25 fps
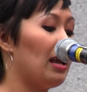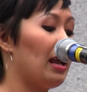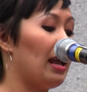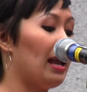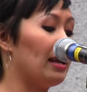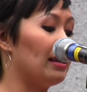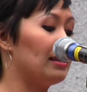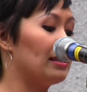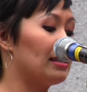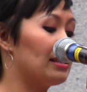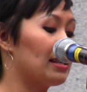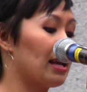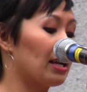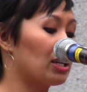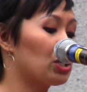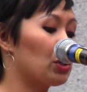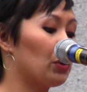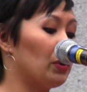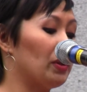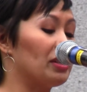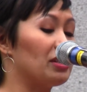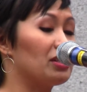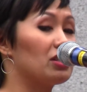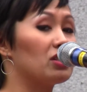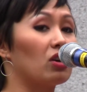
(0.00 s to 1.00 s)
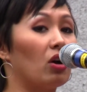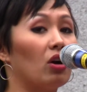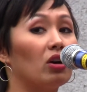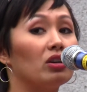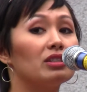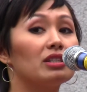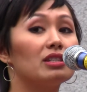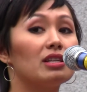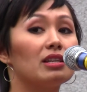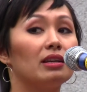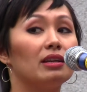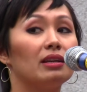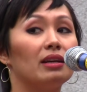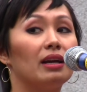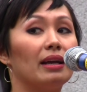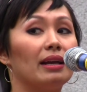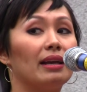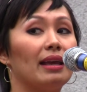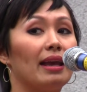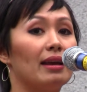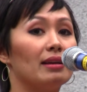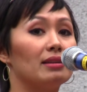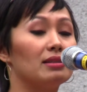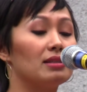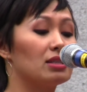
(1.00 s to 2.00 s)
and sexual assault
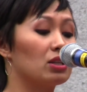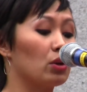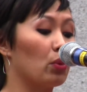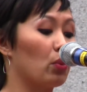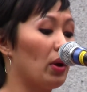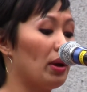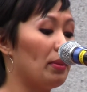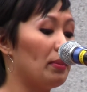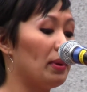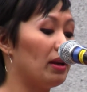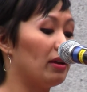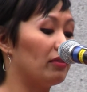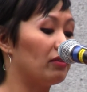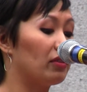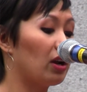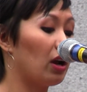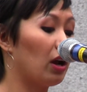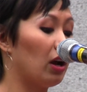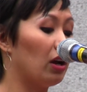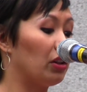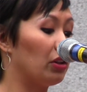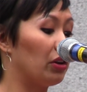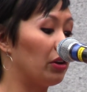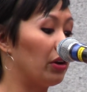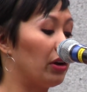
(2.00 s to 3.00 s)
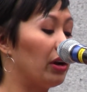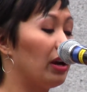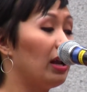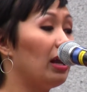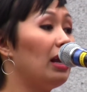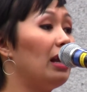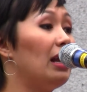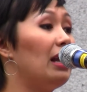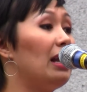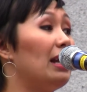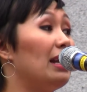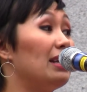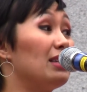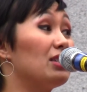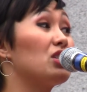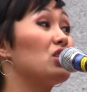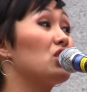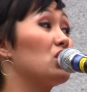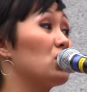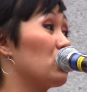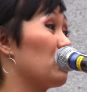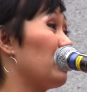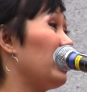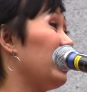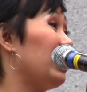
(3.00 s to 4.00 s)
against women of color
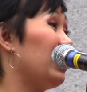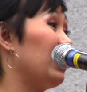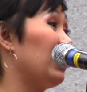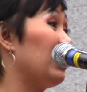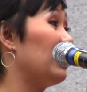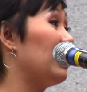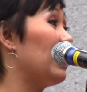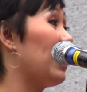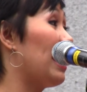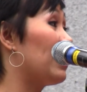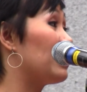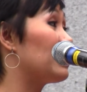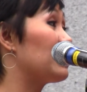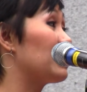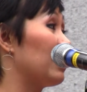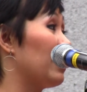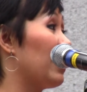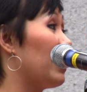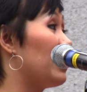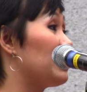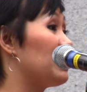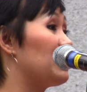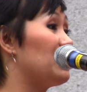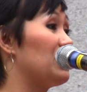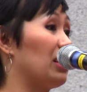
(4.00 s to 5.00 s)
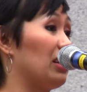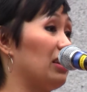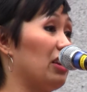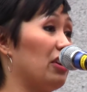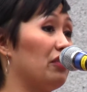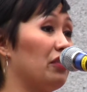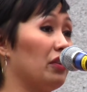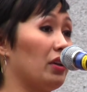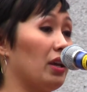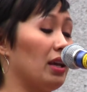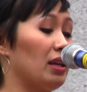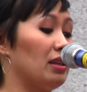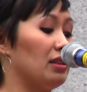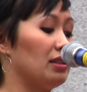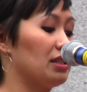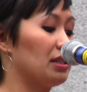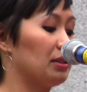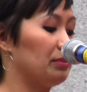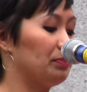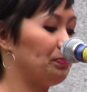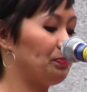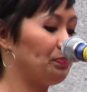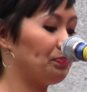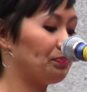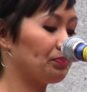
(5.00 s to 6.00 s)
is treated as less significant.
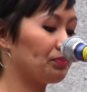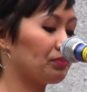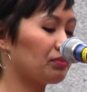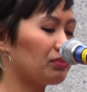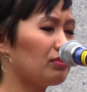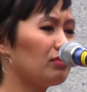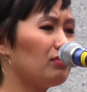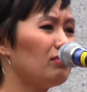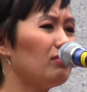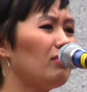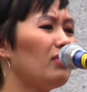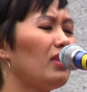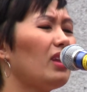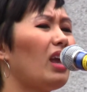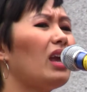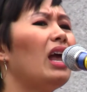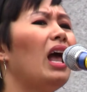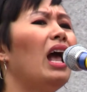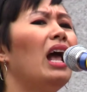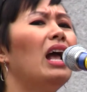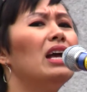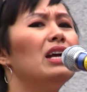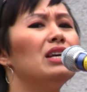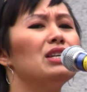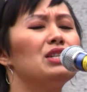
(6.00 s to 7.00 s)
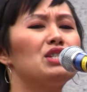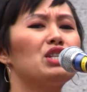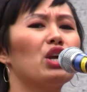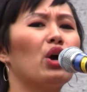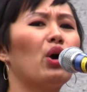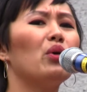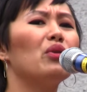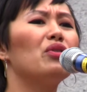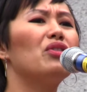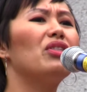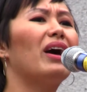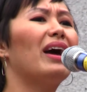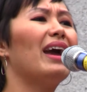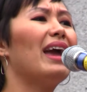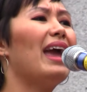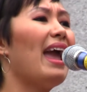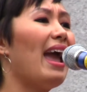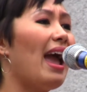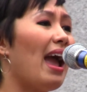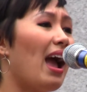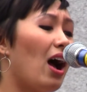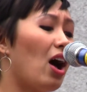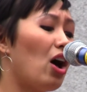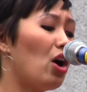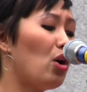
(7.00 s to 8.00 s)
So the
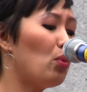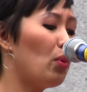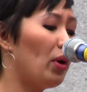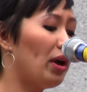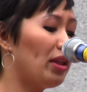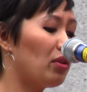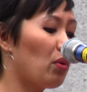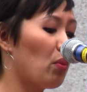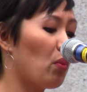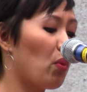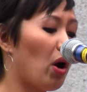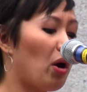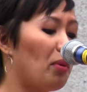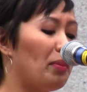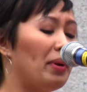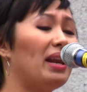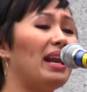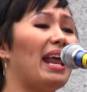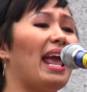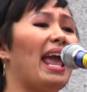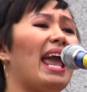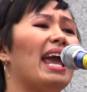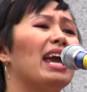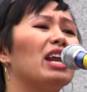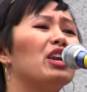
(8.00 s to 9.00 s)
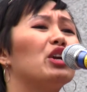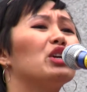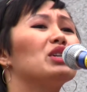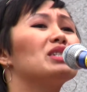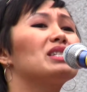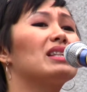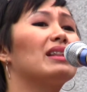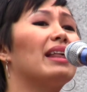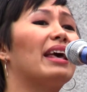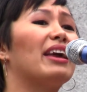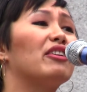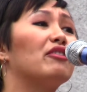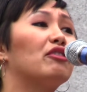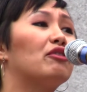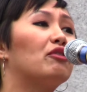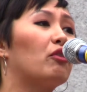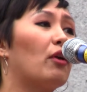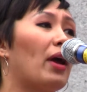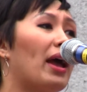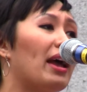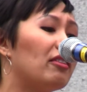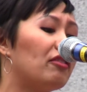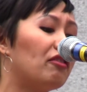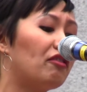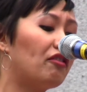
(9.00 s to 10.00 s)
hell with woman haters like
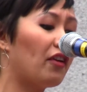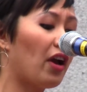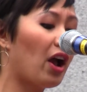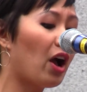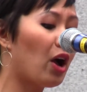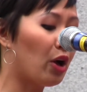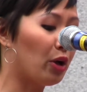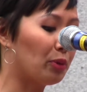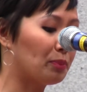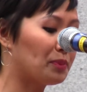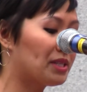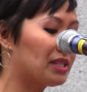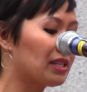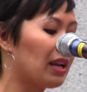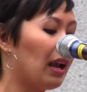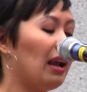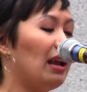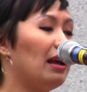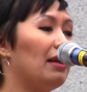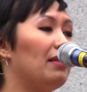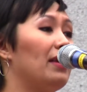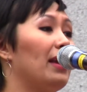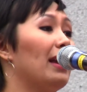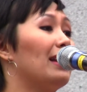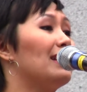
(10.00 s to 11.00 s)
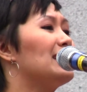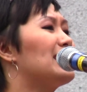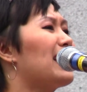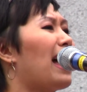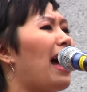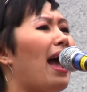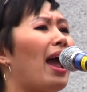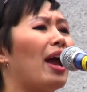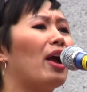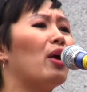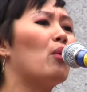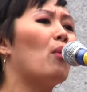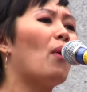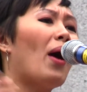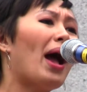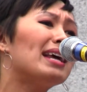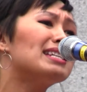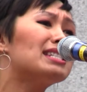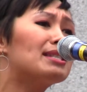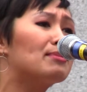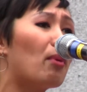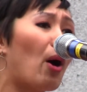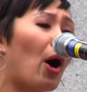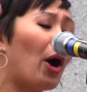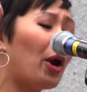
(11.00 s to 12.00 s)
Fred Phelps, the entire
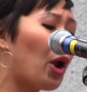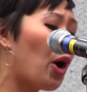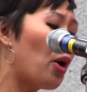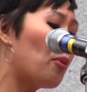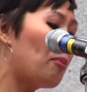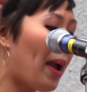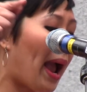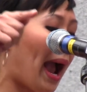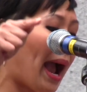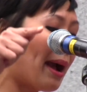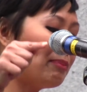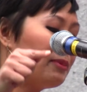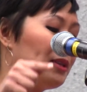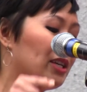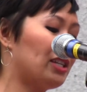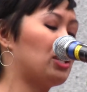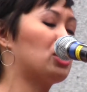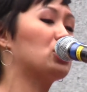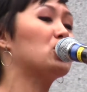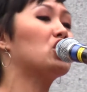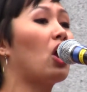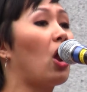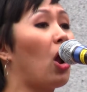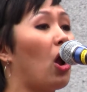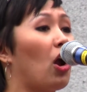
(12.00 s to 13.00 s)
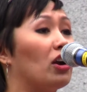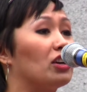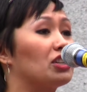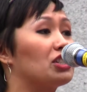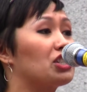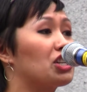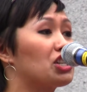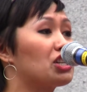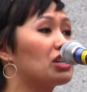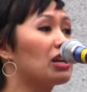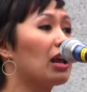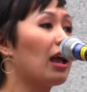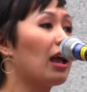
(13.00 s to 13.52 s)
Westboro Baptist Church,